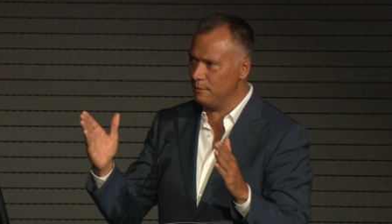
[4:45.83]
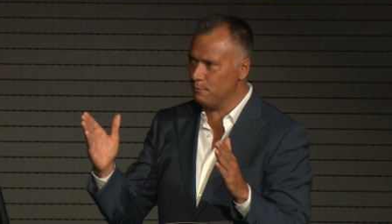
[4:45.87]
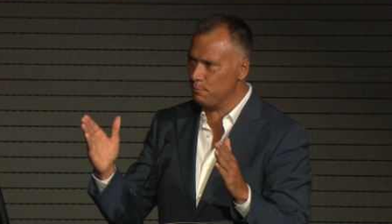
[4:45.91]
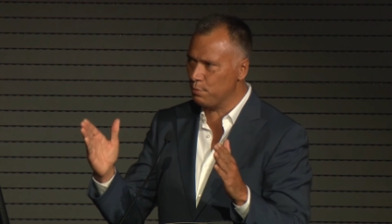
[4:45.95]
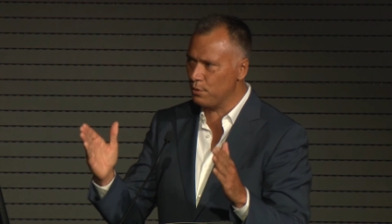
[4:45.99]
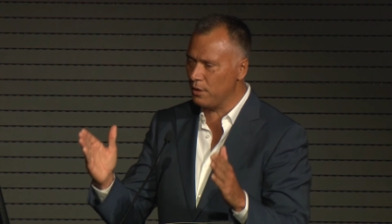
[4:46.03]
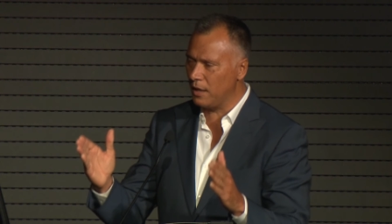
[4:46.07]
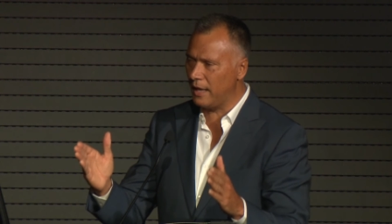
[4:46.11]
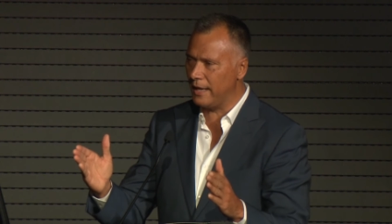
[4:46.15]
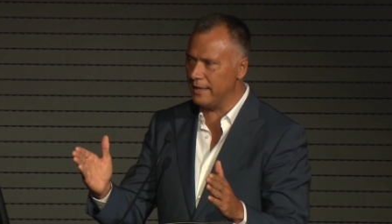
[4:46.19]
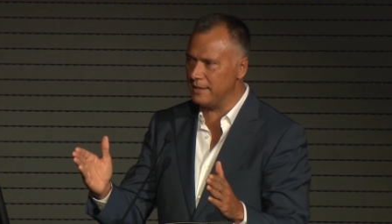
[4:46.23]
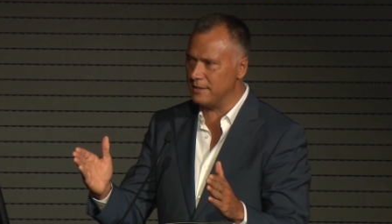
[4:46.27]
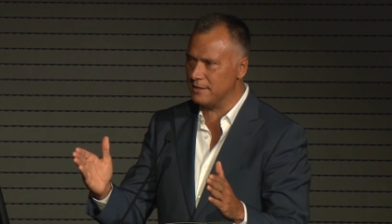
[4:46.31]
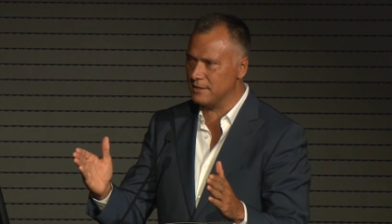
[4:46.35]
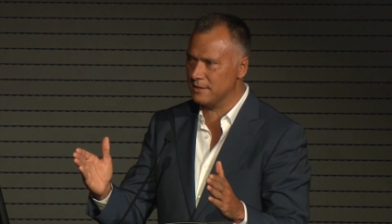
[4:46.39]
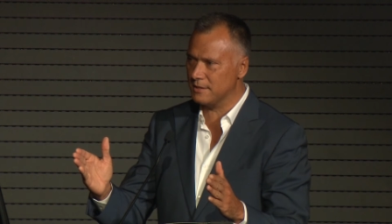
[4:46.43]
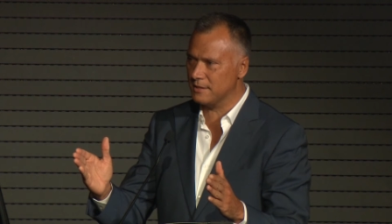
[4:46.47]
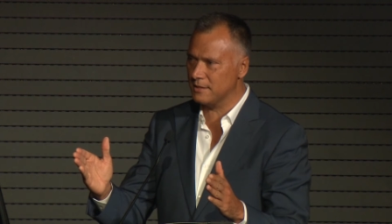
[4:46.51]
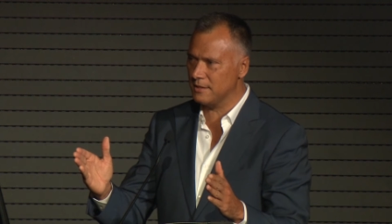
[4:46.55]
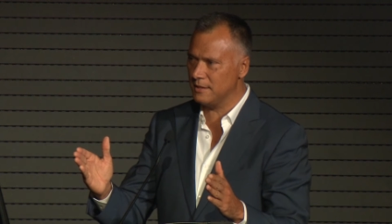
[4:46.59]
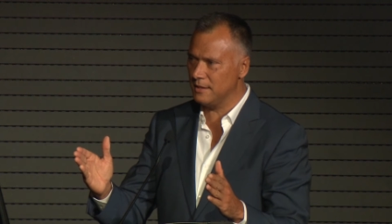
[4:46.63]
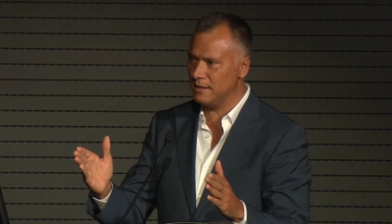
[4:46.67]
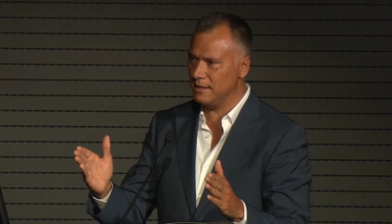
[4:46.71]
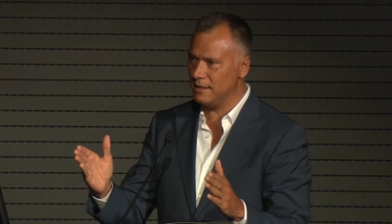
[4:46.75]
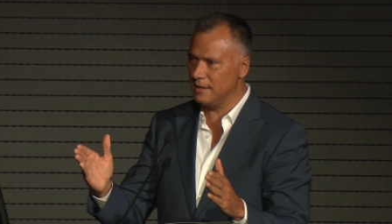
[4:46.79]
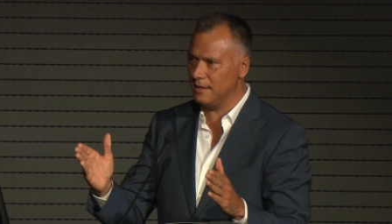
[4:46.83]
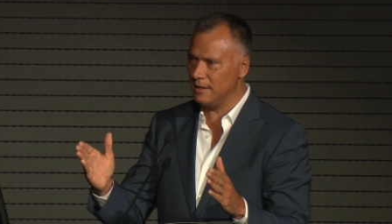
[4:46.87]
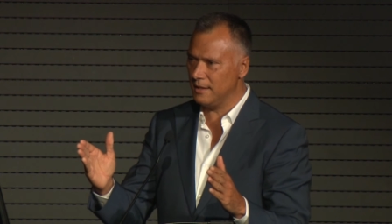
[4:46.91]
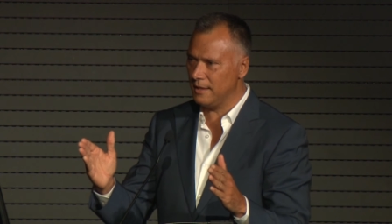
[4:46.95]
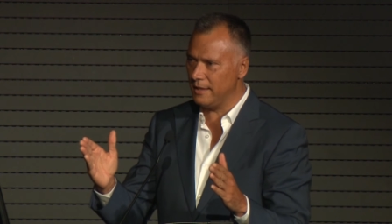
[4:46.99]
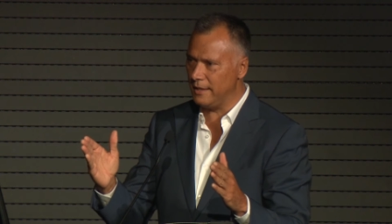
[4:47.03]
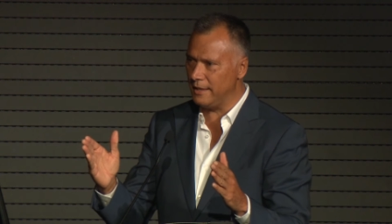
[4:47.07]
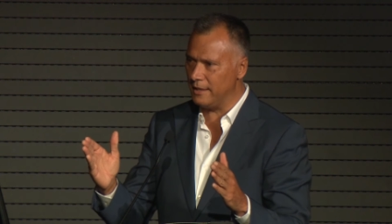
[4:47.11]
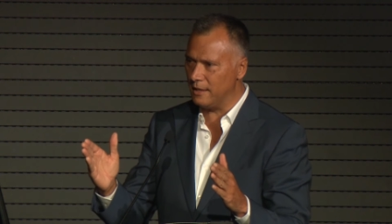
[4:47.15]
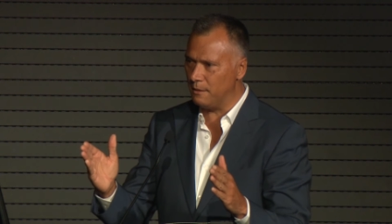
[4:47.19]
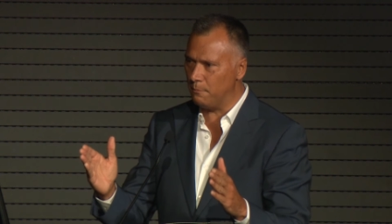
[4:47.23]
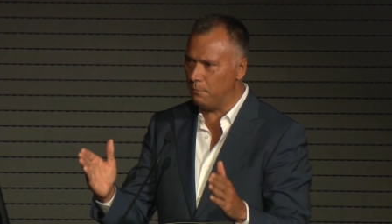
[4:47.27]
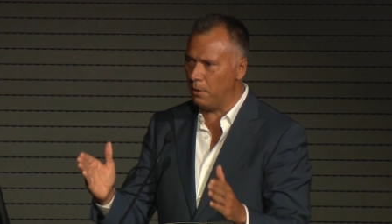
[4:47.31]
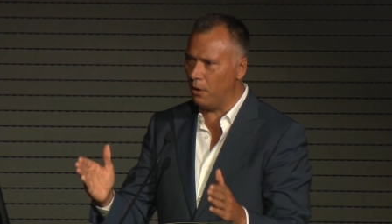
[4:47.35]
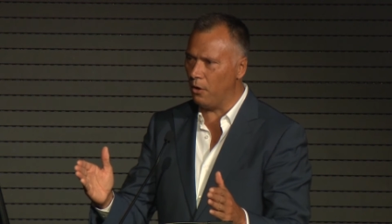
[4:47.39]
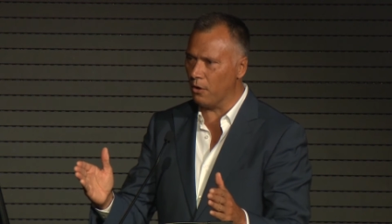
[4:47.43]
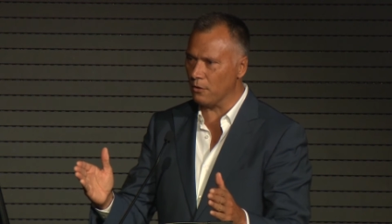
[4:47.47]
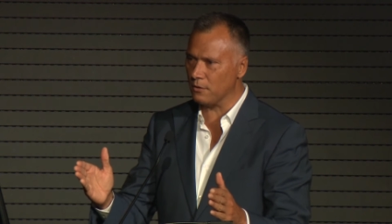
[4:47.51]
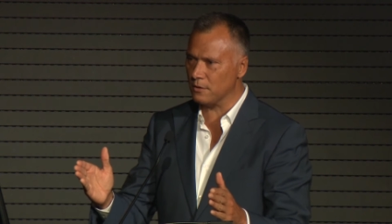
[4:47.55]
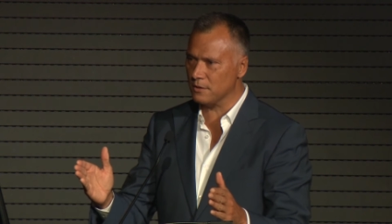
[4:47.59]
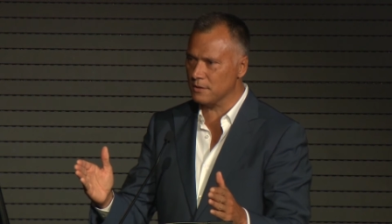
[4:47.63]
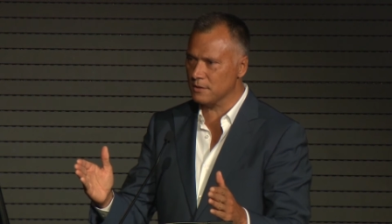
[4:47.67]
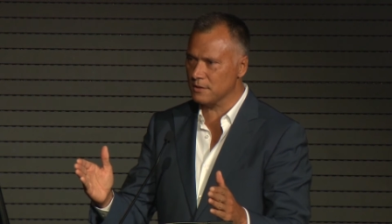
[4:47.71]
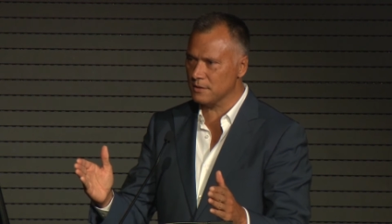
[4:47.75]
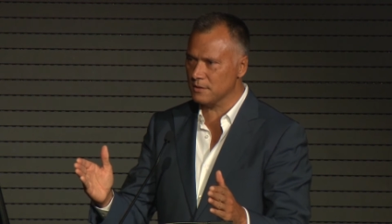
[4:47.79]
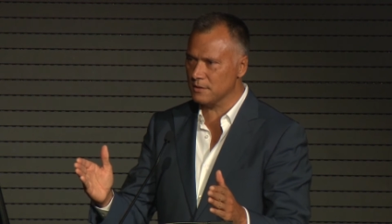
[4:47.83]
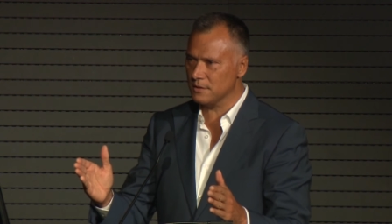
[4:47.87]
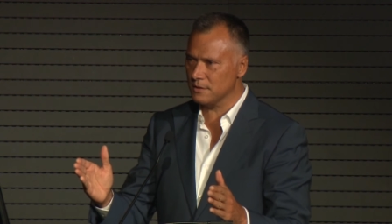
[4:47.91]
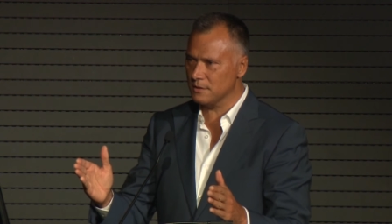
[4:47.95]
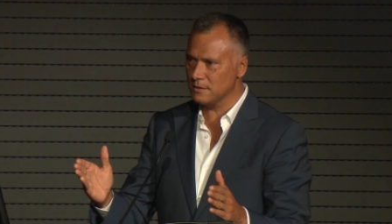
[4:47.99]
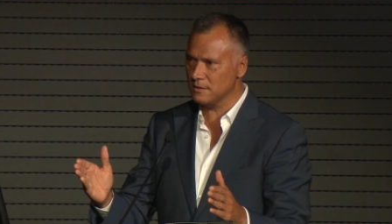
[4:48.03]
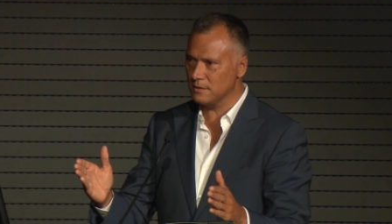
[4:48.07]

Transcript: placed in a box?